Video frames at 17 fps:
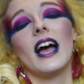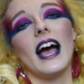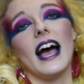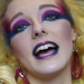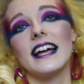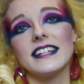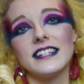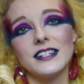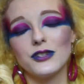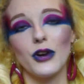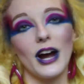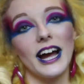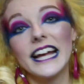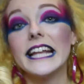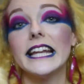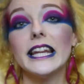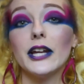and try
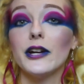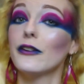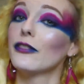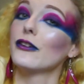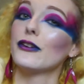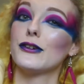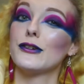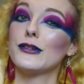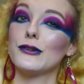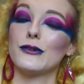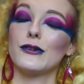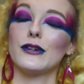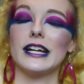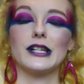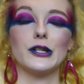and learn their story.